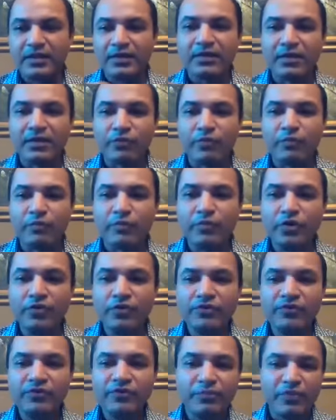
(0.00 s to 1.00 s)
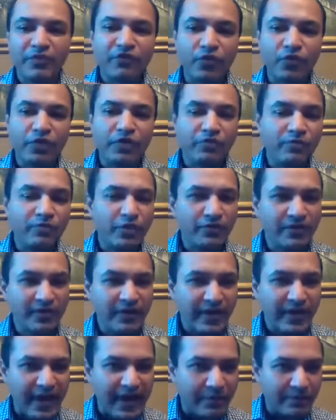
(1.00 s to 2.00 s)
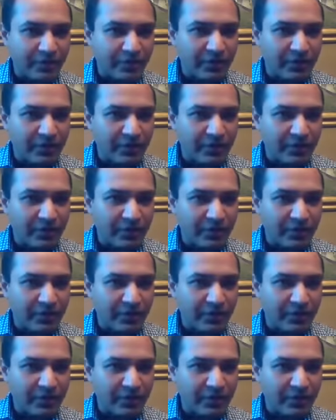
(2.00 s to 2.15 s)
You're going to remove, before you remove the cap,